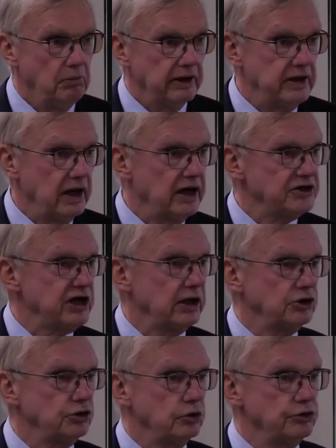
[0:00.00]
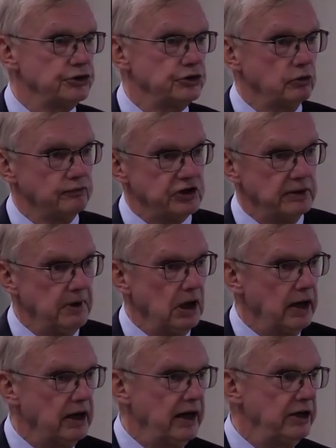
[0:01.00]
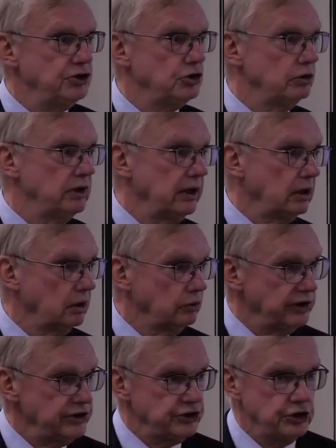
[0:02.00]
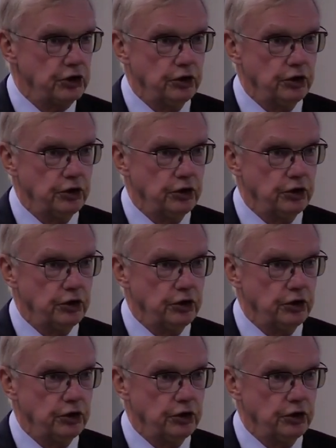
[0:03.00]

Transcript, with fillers: But there are sanctions of similar nature taken against